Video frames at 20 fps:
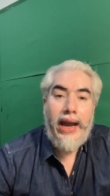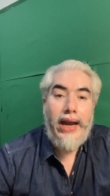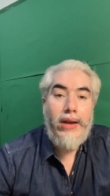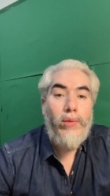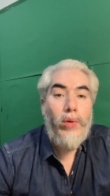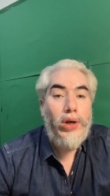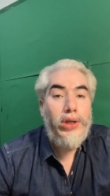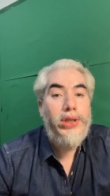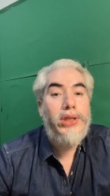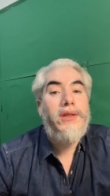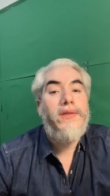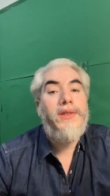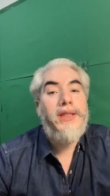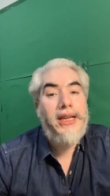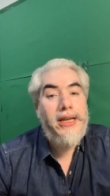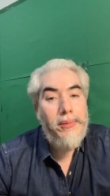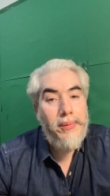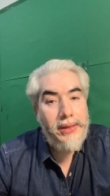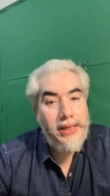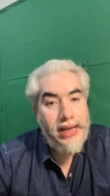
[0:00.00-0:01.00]
and what sort of
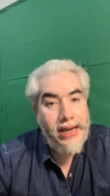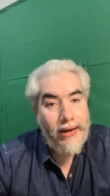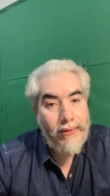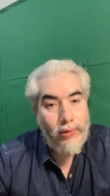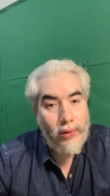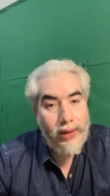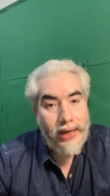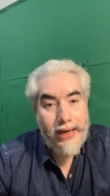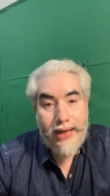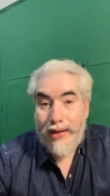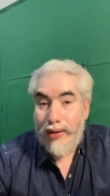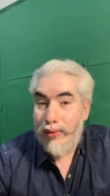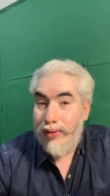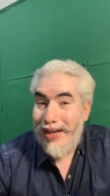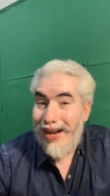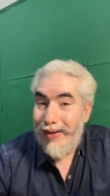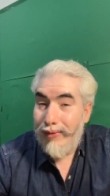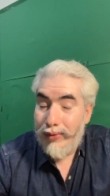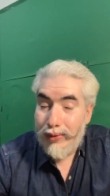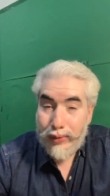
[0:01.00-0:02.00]
therapy they have to get into
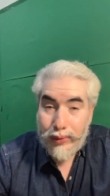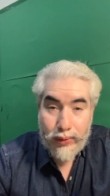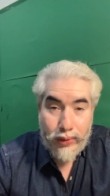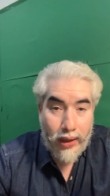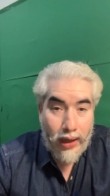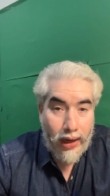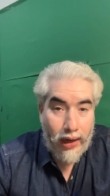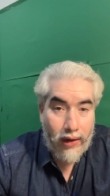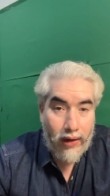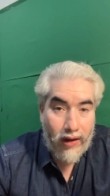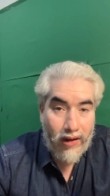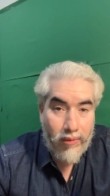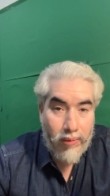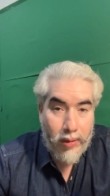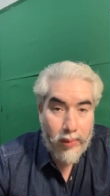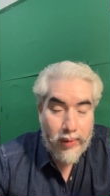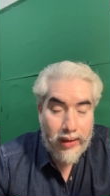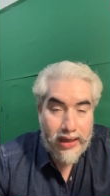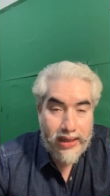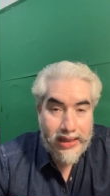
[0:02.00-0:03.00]
they have to do a lot of
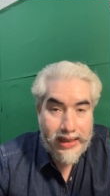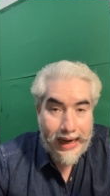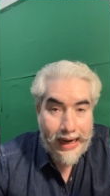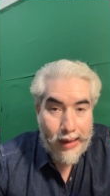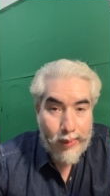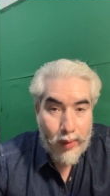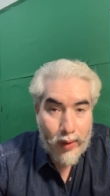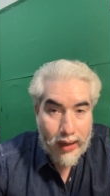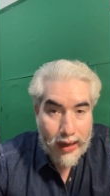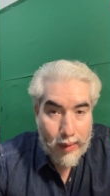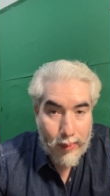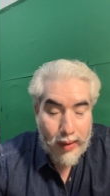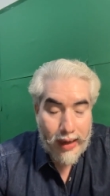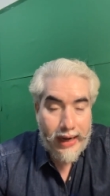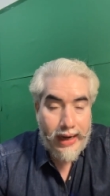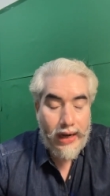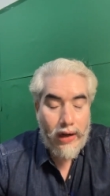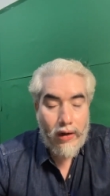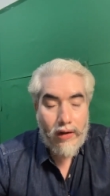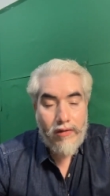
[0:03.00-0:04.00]
people are scared about
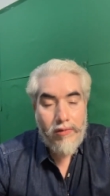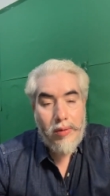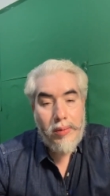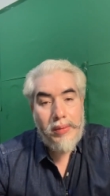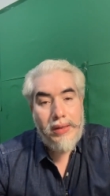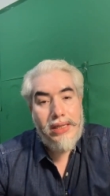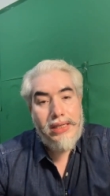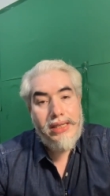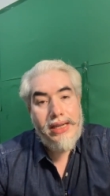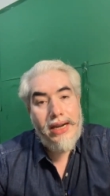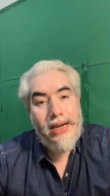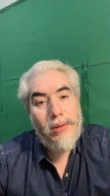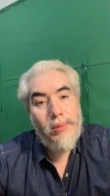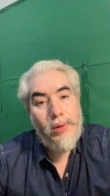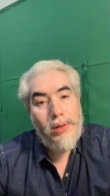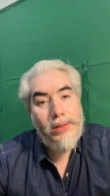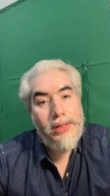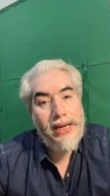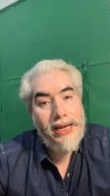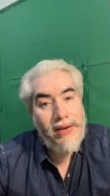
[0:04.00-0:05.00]
mri a lot of people are scared
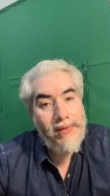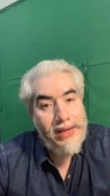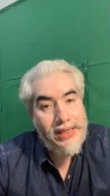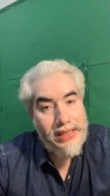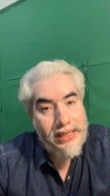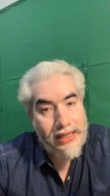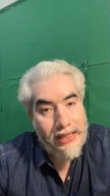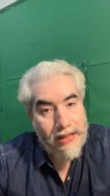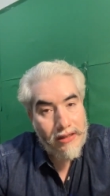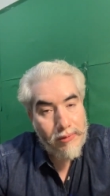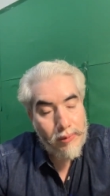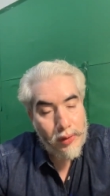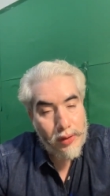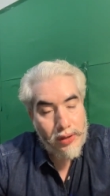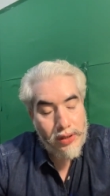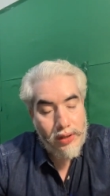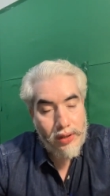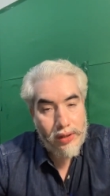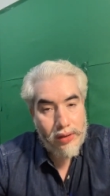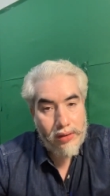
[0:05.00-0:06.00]
about the investigative
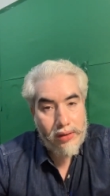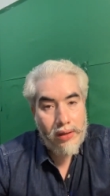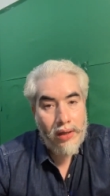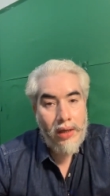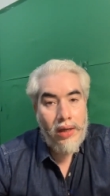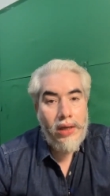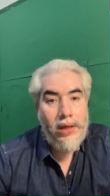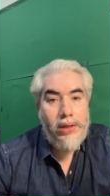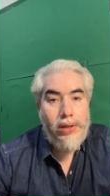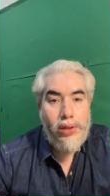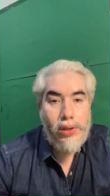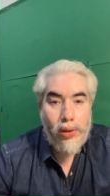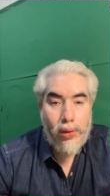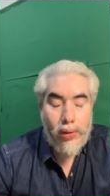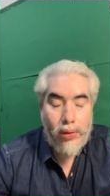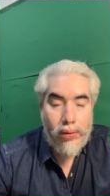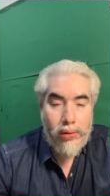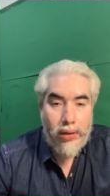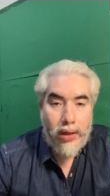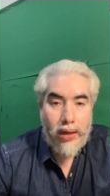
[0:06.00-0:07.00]
procedures
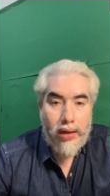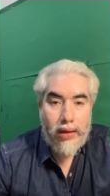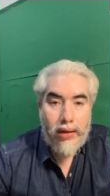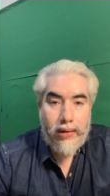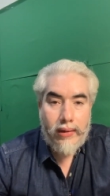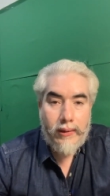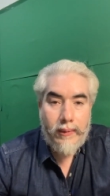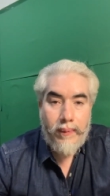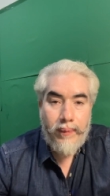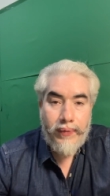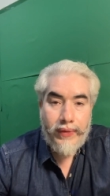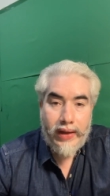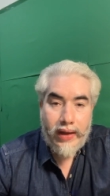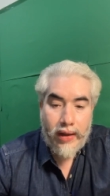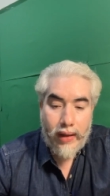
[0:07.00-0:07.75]
so uh,